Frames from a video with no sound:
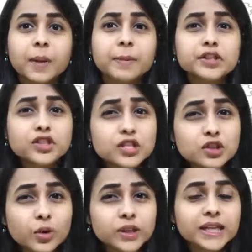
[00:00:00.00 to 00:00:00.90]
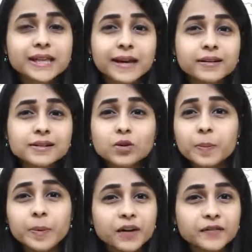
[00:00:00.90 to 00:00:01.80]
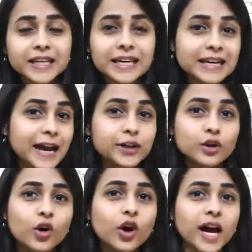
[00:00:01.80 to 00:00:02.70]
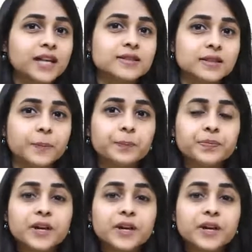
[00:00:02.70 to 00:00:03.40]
but just know that there is no perfectly right or wrong answer.